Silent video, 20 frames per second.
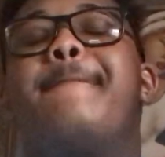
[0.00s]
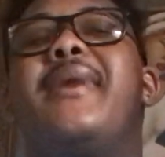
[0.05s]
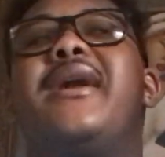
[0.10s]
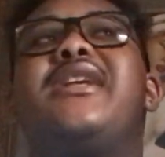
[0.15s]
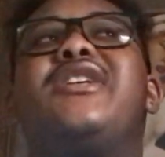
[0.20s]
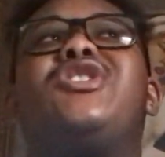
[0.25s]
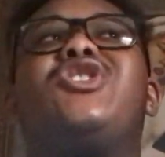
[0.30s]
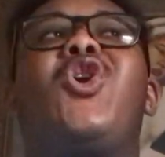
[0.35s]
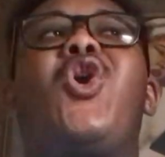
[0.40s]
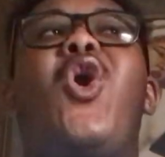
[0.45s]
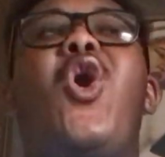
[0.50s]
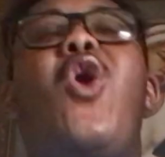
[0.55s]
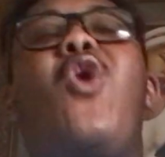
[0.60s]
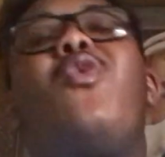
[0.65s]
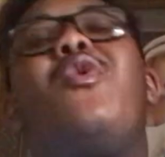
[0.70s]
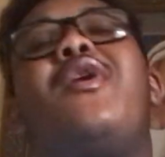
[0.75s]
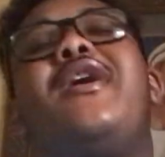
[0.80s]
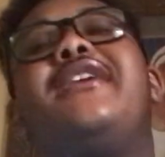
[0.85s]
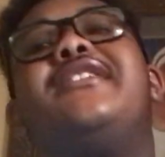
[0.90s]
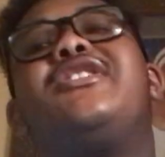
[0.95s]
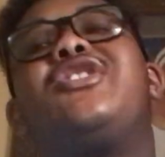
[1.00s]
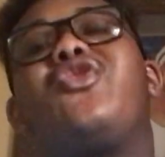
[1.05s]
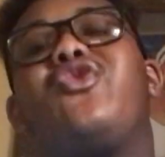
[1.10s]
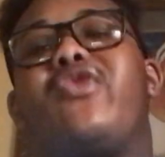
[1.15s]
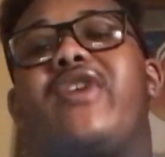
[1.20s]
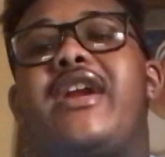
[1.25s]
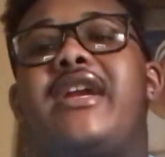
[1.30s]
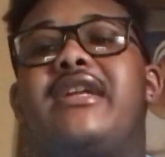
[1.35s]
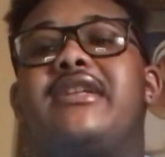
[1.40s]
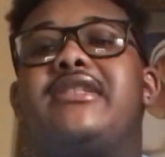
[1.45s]
but it's always
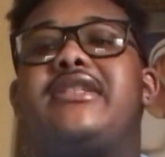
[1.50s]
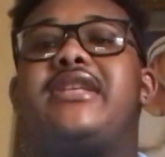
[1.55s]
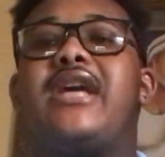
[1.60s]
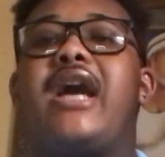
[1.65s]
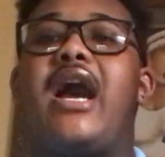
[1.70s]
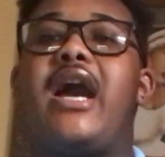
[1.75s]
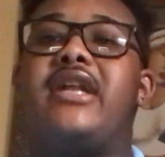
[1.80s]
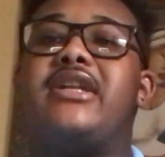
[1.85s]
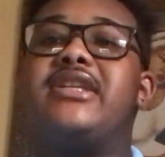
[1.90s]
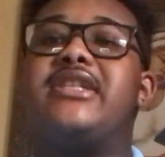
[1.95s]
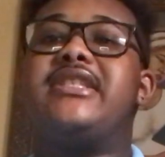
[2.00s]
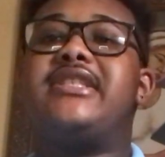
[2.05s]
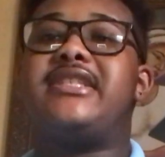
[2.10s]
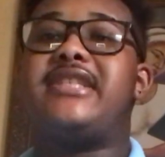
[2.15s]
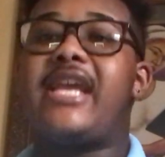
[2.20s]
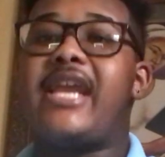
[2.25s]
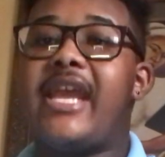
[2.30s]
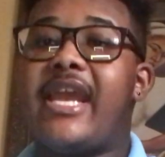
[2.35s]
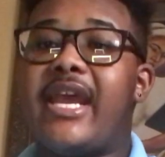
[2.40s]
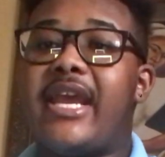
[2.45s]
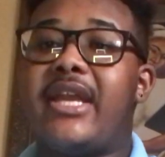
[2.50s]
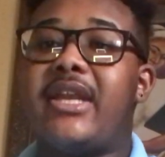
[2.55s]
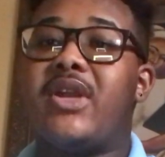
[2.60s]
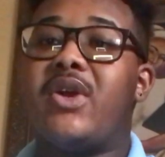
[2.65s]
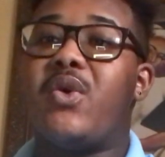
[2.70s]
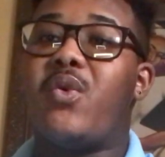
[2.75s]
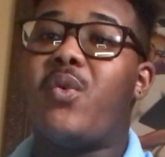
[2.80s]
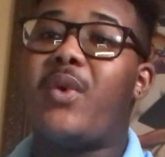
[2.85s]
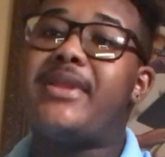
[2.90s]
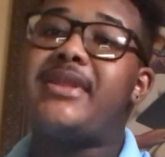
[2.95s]
great to understand
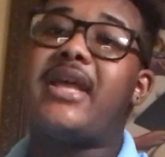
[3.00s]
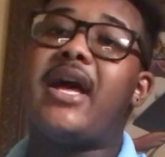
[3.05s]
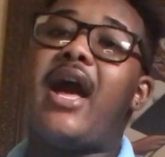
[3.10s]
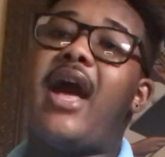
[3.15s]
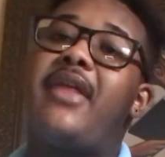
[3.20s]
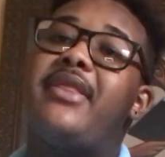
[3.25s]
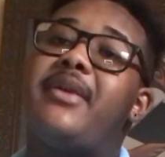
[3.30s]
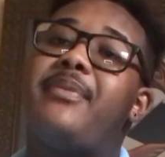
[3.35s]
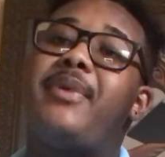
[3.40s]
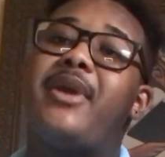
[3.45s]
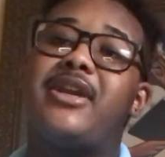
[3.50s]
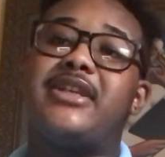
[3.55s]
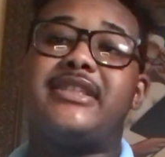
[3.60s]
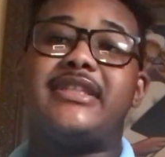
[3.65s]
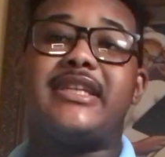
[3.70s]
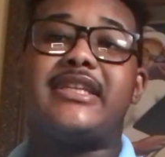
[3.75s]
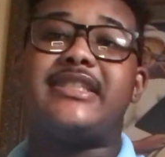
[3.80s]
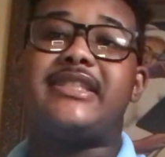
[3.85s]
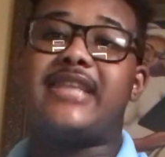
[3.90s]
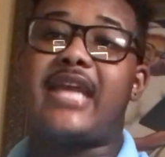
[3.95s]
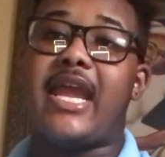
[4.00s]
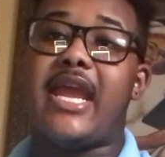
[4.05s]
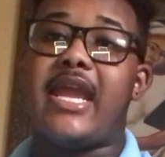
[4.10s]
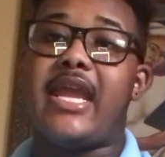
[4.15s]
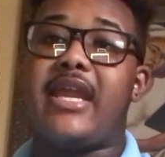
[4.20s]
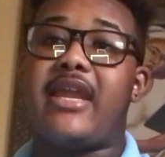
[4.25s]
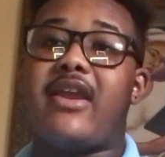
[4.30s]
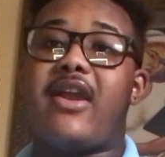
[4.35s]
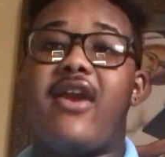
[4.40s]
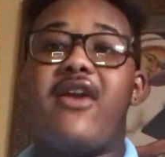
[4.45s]
what the other person is
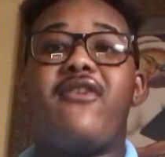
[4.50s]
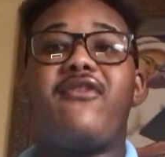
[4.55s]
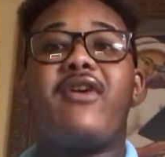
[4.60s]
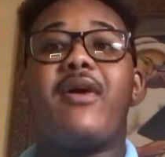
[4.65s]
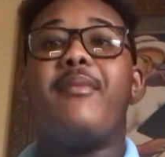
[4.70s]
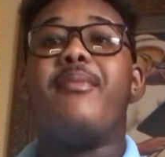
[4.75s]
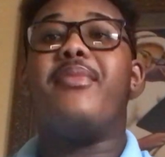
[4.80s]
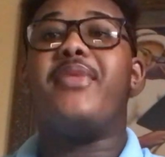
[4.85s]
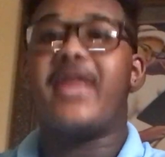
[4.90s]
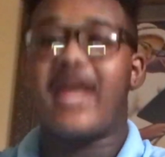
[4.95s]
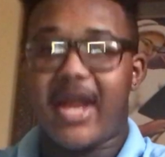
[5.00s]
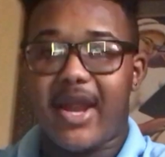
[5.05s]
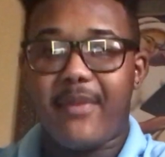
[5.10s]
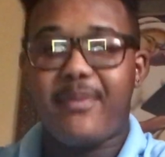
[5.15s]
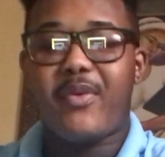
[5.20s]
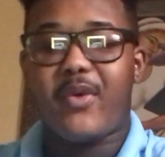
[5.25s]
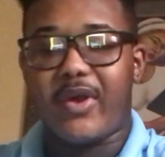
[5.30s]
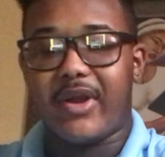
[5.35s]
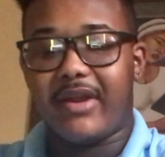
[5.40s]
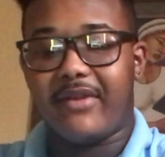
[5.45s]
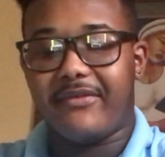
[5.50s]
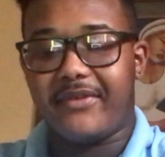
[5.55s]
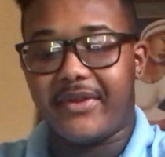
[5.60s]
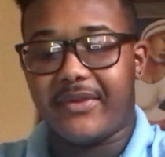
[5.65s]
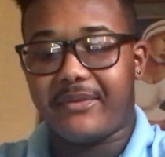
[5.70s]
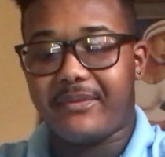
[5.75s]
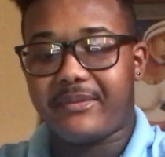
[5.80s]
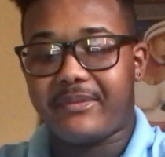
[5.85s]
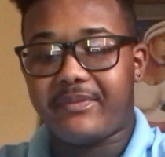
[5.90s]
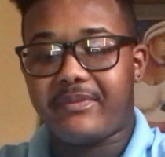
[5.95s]
saying from their point of
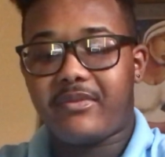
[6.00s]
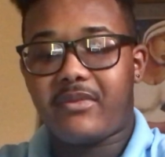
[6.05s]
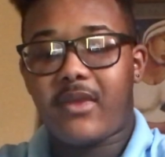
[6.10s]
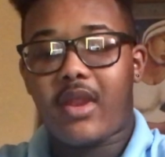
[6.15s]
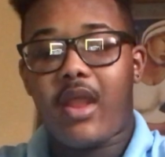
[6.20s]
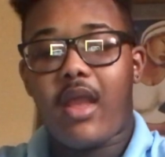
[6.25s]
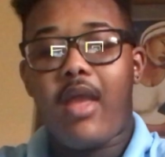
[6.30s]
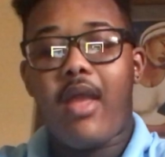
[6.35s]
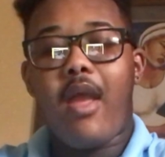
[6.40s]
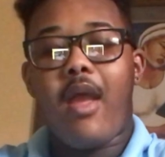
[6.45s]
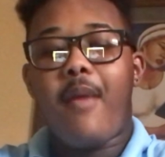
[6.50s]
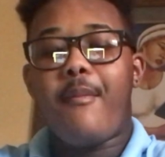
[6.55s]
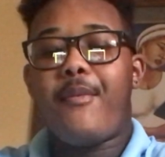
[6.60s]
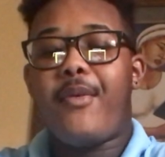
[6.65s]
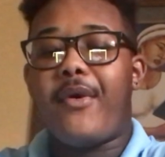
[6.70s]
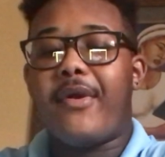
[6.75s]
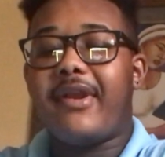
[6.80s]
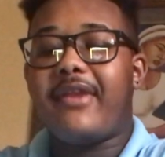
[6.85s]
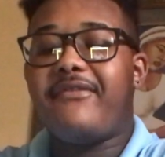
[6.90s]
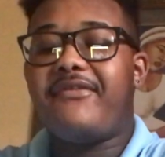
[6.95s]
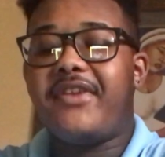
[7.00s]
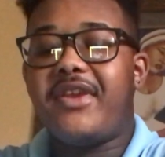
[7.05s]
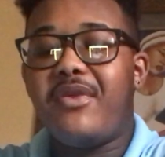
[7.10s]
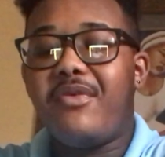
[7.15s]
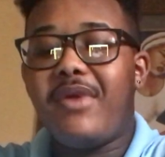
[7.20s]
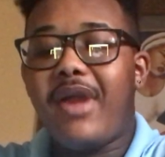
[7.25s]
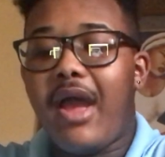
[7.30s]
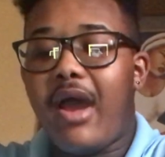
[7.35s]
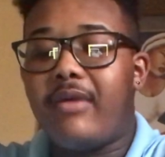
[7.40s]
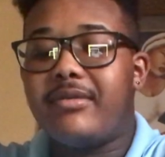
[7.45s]
view. Point of
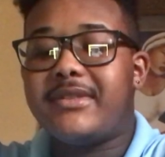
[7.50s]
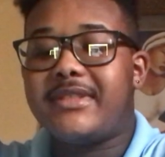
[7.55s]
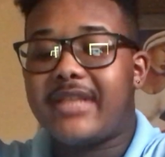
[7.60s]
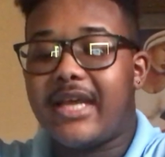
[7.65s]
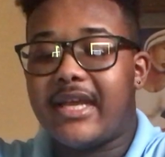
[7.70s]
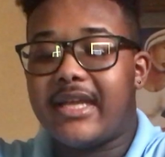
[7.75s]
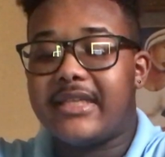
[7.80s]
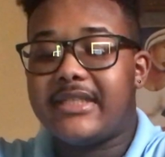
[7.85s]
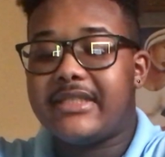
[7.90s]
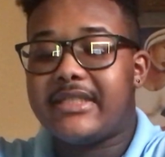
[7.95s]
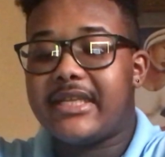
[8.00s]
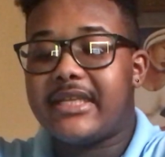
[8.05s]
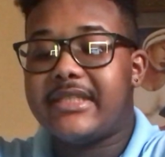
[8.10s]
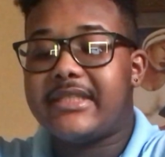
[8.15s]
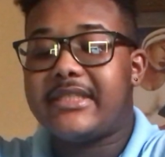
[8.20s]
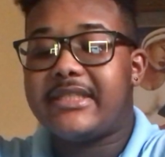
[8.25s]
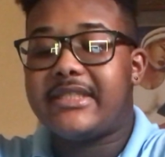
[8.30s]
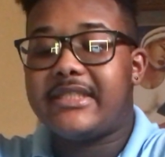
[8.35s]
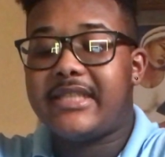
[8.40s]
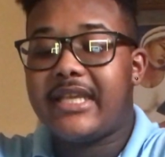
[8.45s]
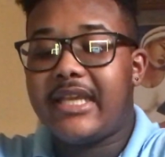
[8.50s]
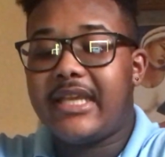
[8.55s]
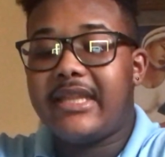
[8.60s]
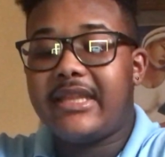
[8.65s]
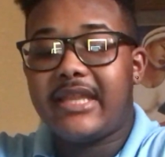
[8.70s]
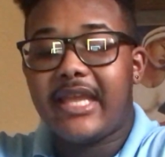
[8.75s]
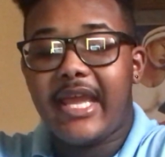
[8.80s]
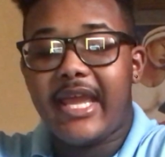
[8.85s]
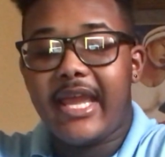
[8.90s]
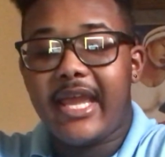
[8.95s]
view helps us see
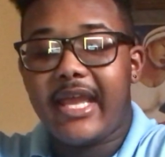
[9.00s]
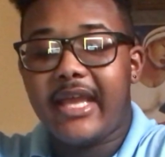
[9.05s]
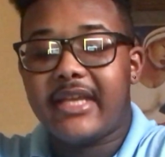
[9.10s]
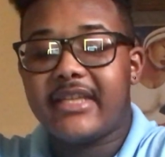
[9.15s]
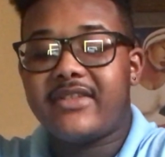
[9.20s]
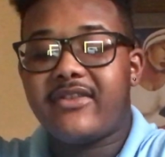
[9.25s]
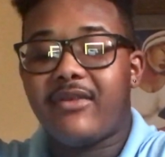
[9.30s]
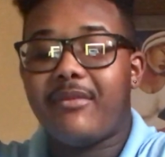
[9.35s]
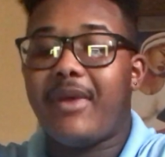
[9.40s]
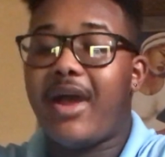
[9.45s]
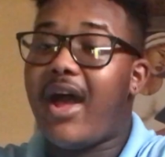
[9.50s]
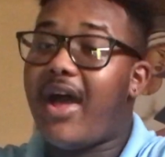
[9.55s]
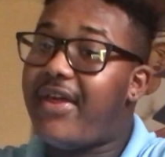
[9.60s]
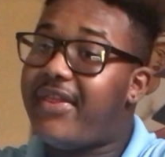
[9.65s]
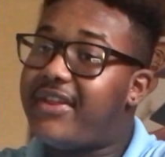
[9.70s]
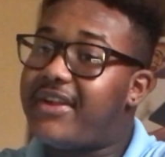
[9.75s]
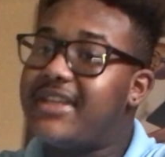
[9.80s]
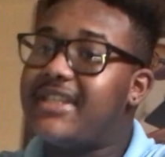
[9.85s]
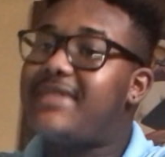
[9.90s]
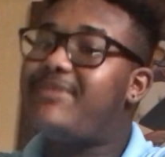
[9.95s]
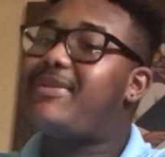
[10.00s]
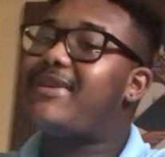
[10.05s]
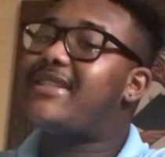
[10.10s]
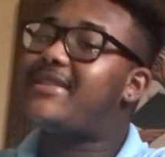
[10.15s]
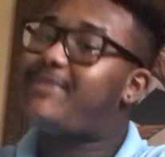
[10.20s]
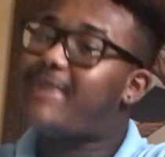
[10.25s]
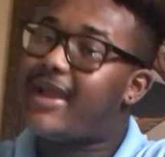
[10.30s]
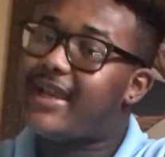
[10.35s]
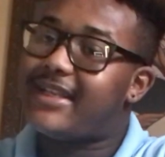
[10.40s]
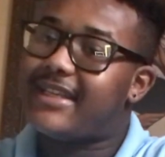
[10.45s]
things from others'
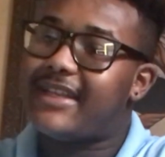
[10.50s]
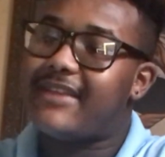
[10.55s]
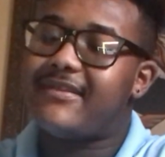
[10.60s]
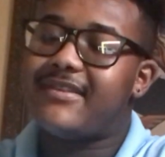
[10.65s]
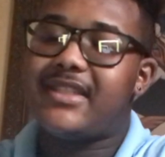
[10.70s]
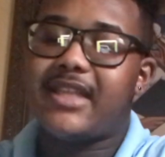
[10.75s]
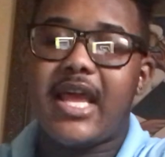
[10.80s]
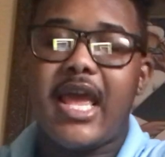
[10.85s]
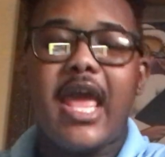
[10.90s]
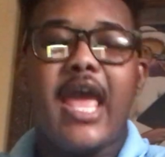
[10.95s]
perspectives,